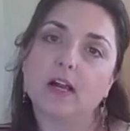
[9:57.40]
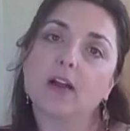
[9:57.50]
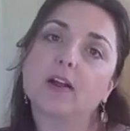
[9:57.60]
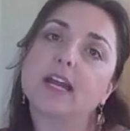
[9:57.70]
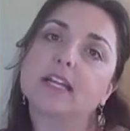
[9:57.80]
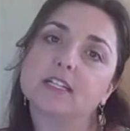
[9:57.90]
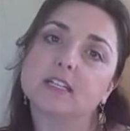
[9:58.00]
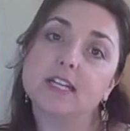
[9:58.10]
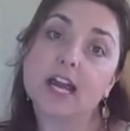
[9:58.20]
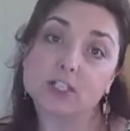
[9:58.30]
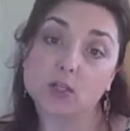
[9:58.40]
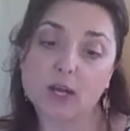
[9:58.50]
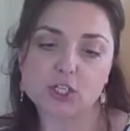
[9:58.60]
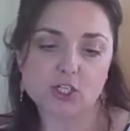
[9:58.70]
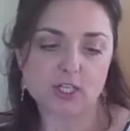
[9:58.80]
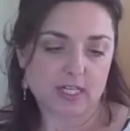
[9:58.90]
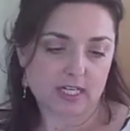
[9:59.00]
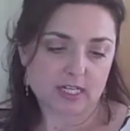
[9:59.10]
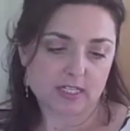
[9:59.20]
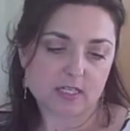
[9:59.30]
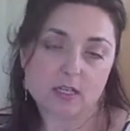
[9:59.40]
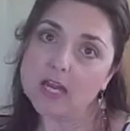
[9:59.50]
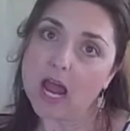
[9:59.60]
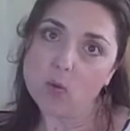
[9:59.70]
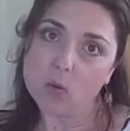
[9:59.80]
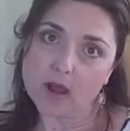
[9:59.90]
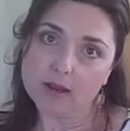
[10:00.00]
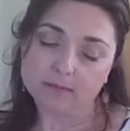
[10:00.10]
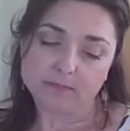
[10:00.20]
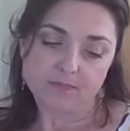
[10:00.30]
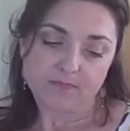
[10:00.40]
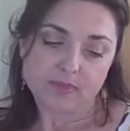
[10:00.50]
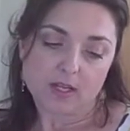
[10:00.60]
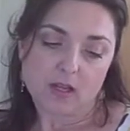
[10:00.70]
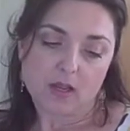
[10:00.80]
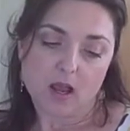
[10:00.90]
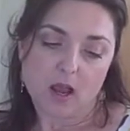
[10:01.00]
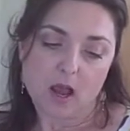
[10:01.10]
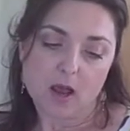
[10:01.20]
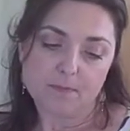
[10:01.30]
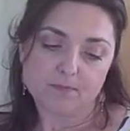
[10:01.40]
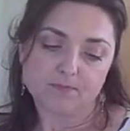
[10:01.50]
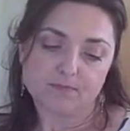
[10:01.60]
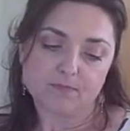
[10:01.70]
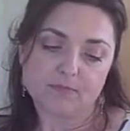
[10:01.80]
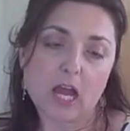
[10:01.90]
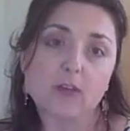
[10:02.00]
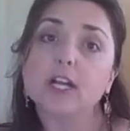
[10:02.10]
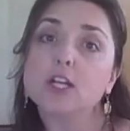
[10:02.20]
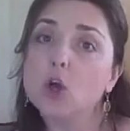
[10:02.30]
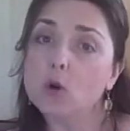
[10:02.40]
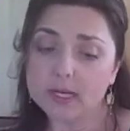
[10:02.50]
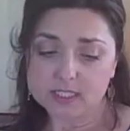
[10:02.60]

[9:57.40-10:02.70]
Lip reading: All right, next question is, now what? Now that I know my